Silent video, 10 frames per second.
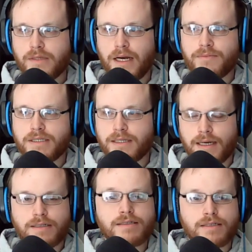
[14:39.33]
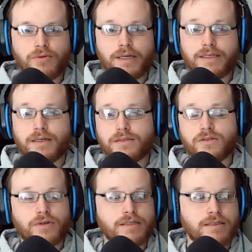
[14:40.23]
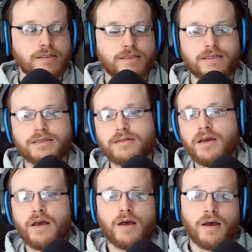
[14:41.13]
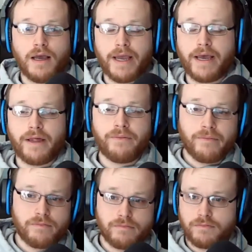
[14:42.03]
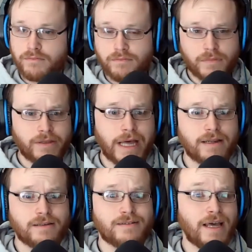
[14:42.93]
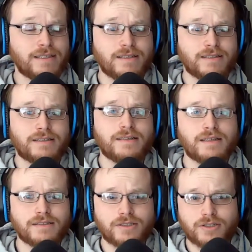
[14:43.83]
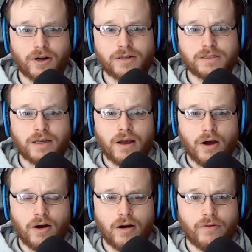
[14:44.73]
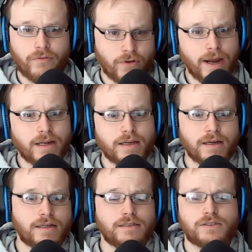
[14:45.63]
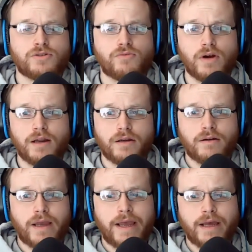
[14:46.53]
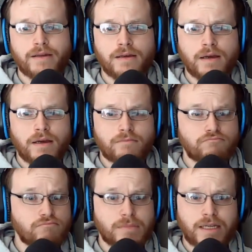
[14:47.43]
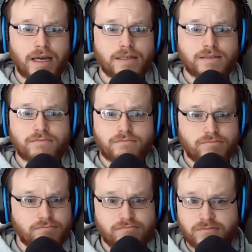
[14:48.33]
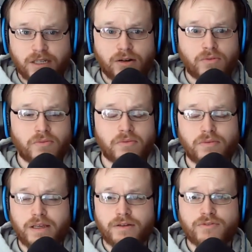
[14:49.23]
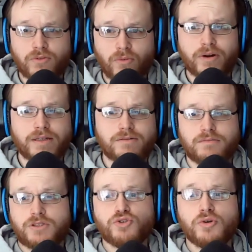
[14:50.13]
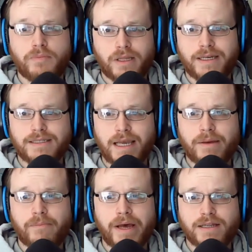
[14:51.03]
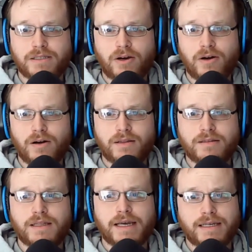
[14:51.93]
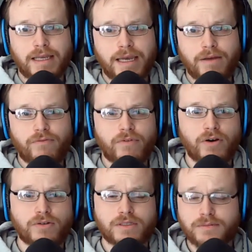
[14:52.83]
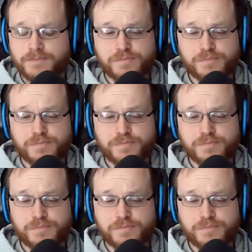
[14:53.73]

I'm excited to see what he does the rest of the season. And that next of the season starts on Friday against Toronto. And guys, you know, if you're wanting to place a bet on that game, folks,